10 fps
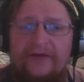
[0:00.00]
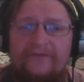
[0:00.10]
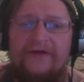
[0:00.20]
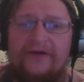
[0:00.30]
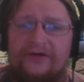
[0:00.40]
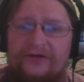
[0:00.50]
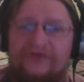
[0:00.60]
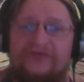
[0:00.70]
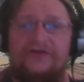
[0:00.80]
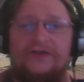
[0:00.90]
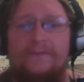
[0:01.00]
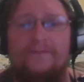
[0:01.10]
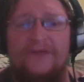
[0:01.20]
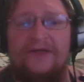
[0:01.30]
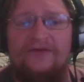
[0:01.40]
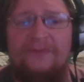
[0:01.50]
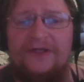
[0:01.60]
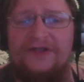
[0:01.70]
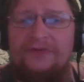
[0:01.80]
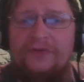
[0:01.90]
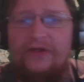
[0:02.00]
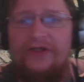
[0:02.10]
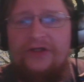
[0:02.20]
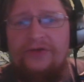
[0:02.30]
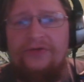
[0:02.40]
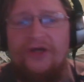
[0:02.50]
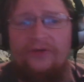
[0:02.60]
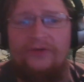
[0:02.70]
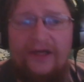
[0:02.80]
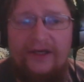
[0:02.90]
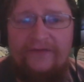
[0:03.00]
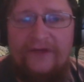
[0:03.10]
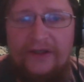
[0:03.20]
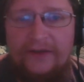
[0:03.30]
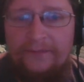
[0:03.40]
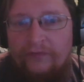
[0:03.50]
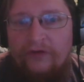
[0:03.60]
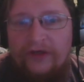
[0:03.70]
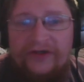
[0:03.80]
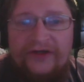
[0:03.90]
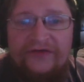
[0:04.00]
very useful, especially when you go caving. What it does